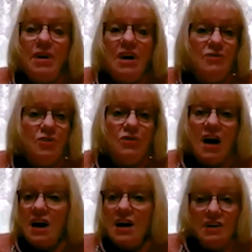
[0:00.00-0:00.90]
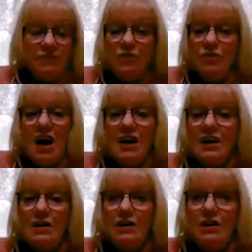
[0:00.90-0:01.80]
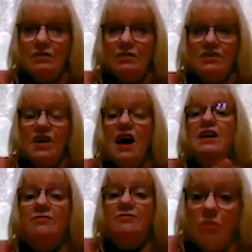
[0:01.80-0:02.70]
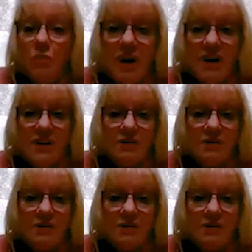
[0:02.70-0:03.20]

If you're not signed up for WIC,